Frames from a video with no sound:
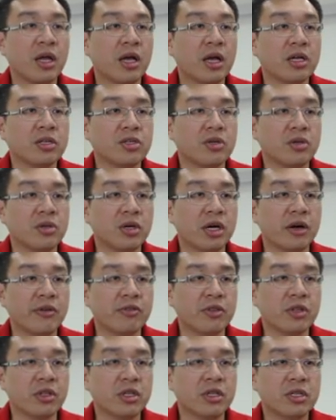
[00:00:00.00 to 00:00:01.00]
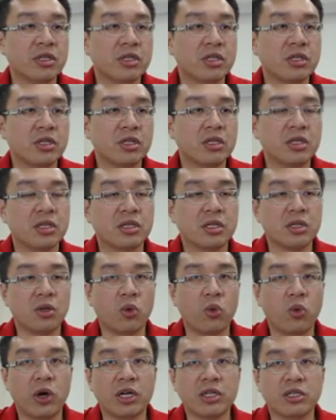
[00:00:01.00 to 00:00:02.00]
So after this, the
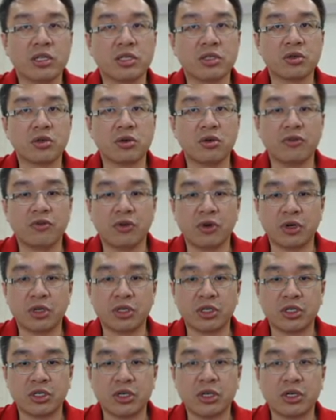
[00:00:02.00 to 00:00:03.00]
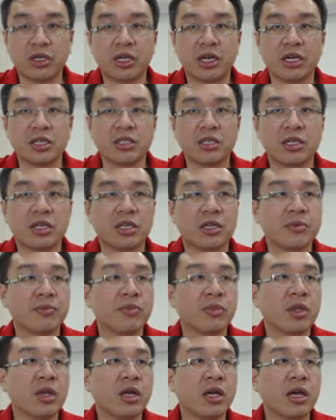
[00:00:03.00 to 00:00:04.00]
white just go for a short castling,
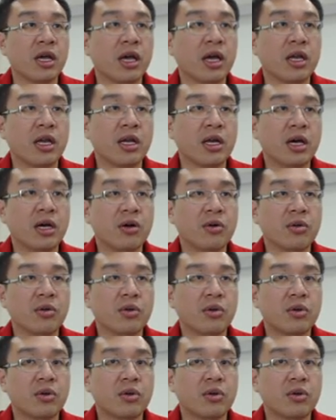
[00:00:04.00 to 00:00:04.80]
and now